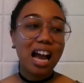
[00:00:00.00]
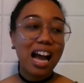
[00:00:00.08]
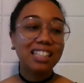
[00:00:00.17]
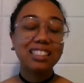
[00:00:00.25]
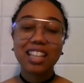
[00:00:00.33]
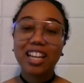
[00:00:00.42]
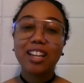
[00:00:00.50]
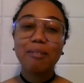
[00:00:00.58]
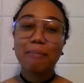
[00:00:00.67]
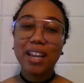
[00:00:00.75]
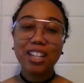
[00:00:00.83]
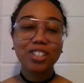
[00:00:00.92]
I say
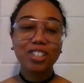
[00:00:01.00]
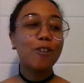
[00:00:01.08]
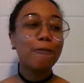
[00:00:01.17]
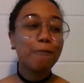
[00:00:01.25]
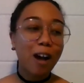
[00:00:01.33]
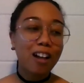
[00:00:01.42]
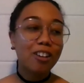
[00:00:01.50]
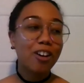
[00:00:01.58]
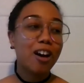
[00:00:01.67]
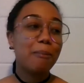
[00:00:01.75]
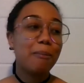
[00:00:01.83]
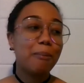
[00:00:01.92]
make sure to follow
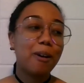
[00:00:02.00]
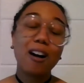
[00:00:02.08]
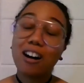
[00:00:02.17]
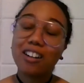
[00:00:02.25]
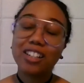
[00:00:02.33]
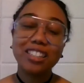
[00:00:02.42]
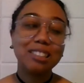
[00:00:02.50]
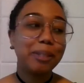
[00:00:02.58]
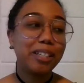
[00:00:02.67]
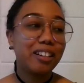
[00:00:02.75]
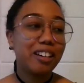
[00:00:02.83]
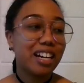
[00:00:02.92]
up on our
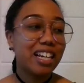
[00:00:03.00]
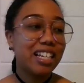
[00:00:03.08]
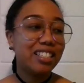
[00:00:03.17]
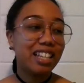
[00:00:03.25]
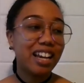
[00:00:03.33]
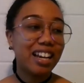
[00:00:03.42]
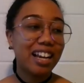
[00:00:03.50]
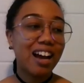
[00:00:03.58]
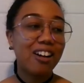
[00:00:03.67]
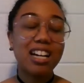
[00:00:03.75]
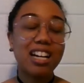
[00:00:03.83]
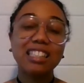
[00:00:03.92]
speaker and check
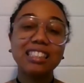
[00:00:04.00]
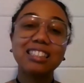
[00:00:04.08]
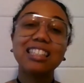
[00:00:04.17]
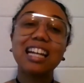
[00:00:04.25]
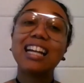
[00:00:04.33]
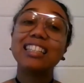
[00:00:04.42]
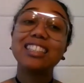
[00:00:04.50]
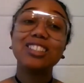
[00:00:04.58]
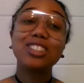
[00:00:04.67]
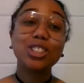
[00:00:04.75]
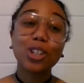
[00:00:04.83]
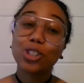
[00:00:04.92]
out the
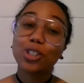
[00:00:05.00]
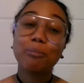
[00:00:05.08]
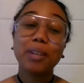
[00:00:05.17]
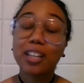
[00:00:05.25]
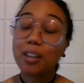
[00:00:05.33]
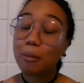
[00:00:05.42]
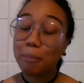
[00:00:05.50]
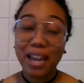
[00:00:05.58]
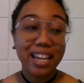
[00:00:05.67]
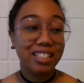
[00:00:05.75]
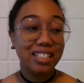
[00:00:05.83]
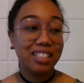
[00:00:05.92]
Society's social media
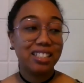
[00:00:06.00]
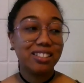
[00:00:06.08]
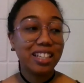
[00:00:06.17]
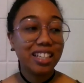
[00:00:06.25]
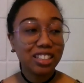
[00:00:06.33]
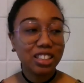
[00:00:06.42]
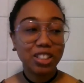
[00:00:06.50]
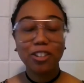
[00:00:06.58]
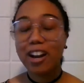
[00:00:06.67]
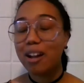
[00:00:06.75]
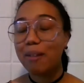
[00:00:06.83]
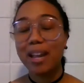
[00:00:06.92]
pages and
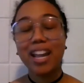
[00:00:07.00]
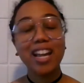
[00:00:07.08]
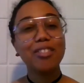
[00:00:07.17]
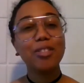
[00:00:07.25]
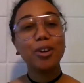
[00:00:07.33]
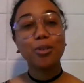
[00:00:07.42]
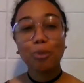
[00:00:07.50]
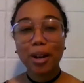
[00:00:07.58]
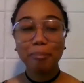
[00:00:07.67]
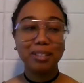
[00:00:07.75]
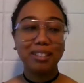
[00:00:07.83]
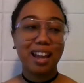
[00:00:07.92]
Instagram and their
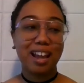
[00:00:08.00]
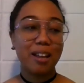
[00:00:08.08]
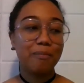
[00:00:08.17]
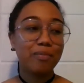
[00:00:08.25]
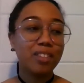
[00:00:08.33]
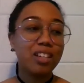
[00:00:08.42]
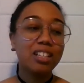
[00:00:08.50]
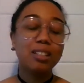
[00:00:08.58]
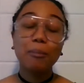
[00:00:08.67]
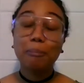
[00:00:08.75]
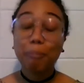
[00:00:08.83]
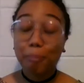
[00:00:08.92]
website.
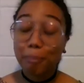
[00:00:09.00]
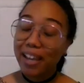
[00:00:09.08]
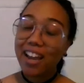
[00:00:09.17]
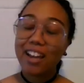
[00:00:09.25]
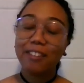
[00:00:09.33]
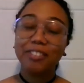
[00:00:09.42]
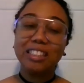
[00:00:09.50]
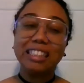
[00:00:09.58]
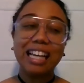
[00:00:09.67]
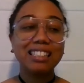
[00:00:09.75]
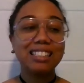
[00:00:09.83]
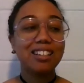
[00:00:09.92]
B A F C
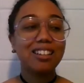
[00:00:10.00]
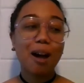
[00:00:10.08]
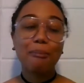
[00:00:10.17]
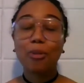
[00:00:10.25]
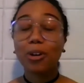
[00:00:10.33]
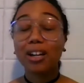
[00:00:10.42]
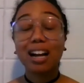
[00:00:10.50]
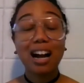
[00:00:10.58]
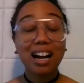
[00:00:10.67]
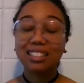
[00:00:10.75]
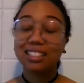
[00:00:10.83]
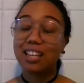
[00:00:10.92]
has a lot more
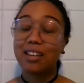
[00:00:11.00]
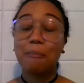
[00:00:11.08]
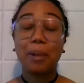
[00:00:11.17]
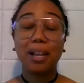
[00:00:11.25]
content